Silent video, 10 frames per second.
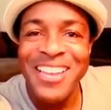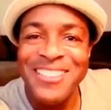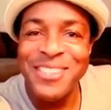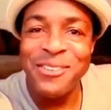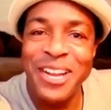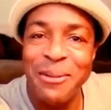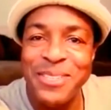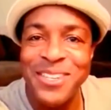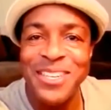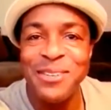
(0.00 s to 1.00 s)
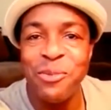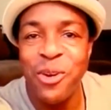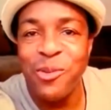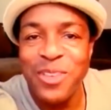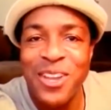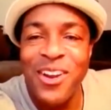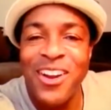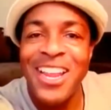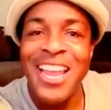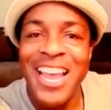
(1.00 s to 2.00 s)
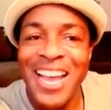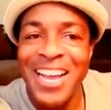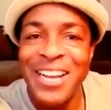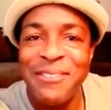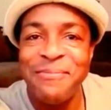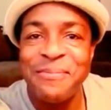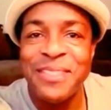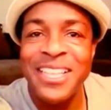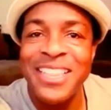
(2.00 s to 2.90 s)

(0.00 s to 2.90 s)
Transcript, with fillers: It was a great opportunity to work with her. Um,